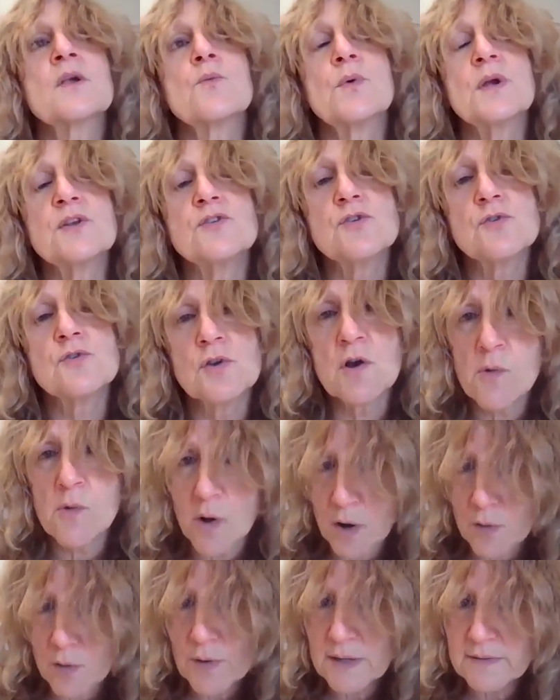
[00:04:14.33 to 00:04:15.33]
We do know
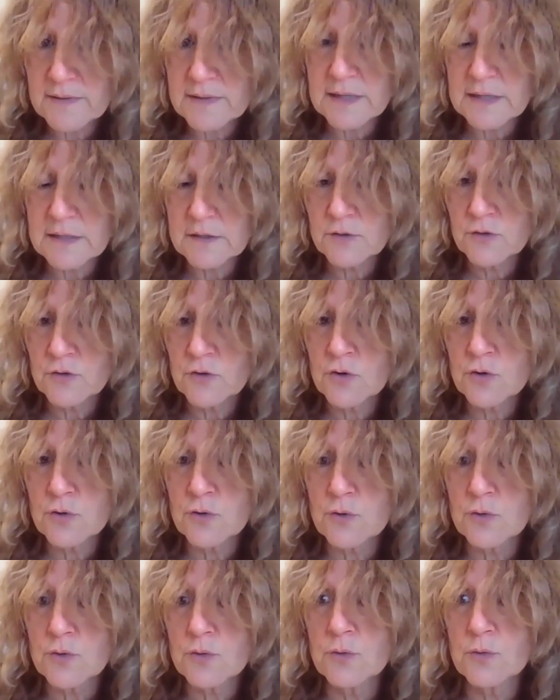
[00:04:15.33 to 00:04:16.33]
our residents
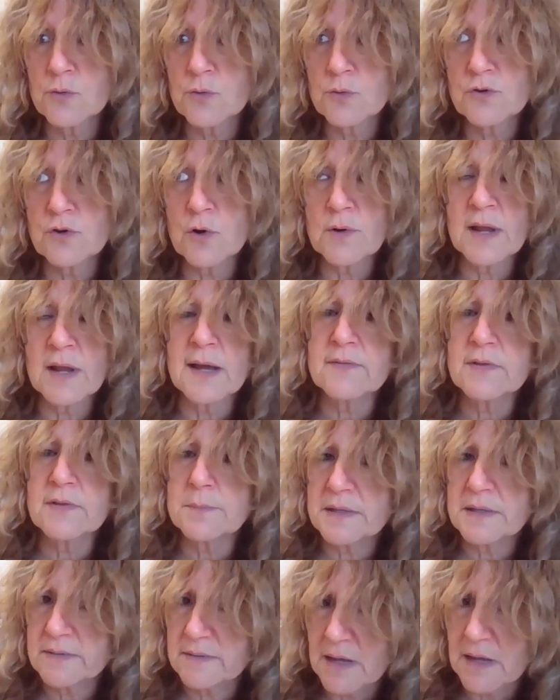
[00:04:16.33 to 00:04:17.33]
who don't have the
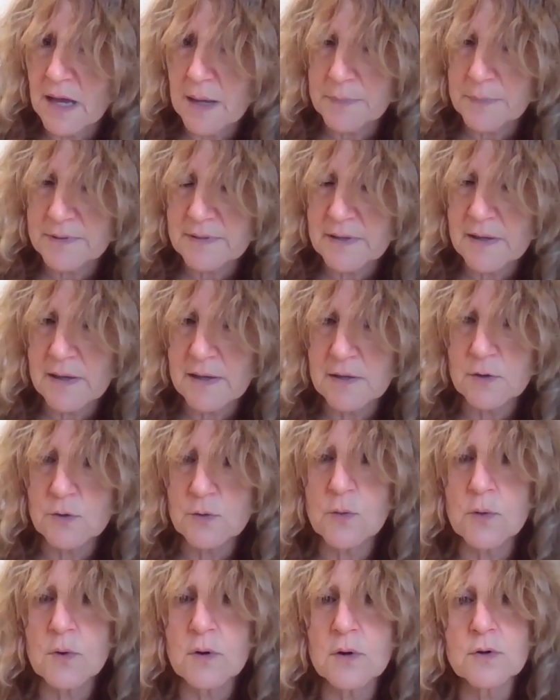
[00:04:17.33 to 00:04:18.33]
best appetite
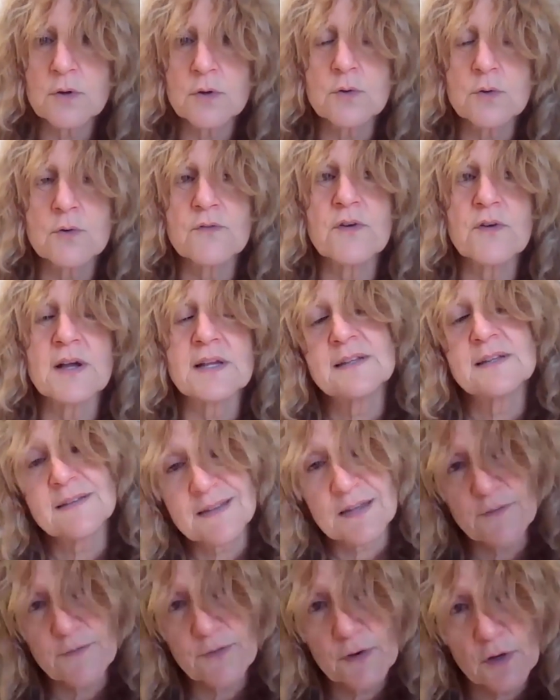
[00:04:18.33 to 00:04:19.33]
or who find it
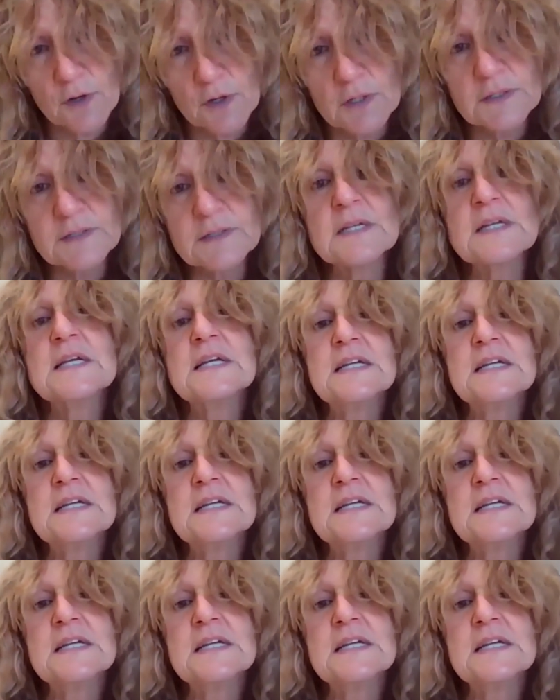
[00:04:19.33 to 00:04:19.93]
difficult